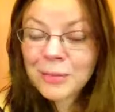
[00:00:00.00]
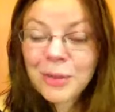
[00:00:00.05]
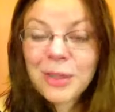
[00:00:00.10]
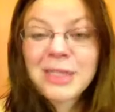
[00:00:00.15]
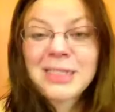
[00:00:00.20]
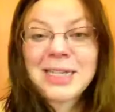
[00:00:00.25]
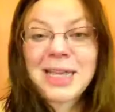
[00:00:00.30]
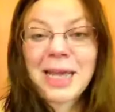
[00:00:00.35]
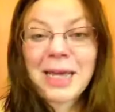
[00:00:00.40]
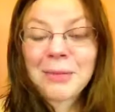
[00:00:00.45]

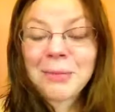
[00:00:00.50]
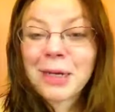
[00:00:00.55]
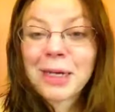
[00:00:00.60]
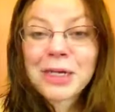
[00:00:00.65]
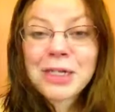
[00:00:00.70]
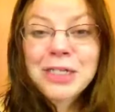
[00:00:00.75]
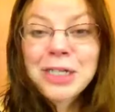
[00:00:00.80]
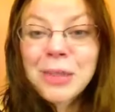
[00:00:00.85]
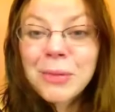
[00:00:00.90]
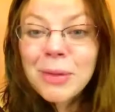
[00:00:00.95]
Plus, he had mini
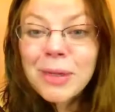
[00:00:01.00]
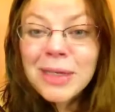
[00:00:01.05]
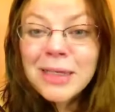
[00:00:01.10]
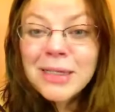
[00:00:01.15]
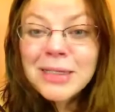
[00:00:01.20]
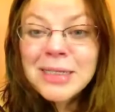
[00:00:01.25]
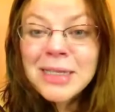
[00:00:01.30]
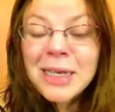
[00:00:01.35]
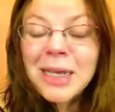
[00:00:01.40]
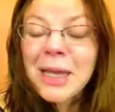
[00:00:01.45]

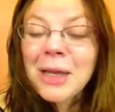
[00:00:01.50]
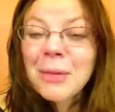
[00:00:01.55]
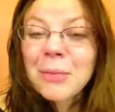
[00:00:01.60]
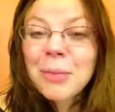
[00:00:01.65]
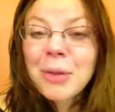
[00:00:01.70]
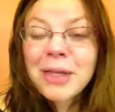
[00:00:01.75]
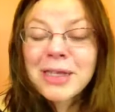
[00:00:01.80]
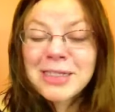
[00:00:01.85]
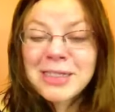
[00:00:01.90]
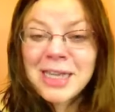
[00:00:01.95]
chimneys.
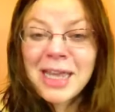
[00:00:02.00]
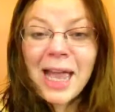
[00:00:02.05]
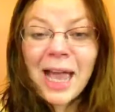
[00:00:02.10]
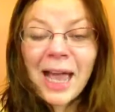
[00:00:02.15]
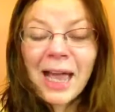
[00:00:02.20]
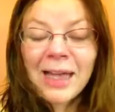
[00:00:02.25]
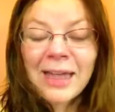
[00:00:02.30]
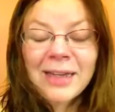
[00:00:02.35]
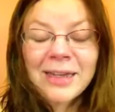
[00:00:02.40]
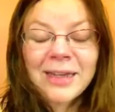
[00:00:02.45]
Plus, he
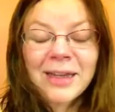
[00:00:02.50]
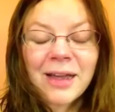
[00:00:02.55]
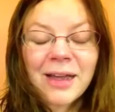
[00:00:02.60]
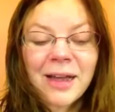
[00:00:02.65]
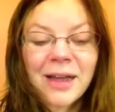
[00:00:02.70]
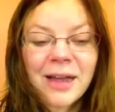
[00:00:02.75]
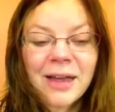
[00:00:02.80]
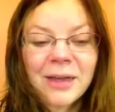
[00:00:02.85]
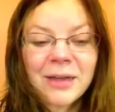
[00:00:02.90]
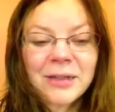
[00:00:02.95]
had
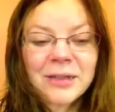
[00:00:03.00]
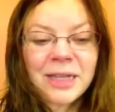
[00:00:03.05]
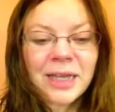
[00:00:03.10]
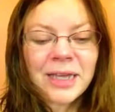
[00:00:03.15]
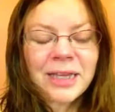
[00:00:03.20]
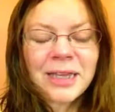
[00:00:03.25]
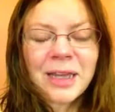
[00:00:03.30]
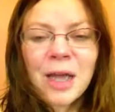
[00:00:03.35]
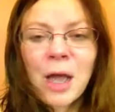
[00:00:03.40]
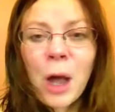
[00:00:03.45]
uh,
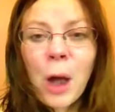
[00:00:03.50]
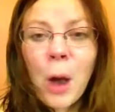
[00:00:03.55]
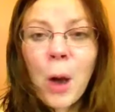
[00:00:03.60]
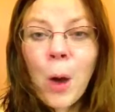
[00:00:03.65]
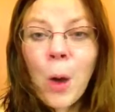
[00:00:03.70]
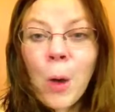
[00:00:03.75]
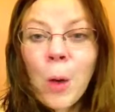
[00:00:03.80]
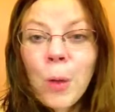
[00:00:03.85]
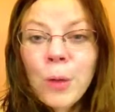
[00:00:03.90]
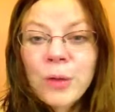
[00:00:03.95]
like a
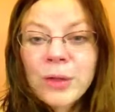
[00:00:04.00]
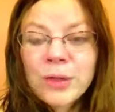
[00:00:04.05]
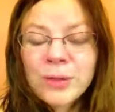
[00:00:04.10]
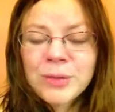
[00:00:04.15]
whole.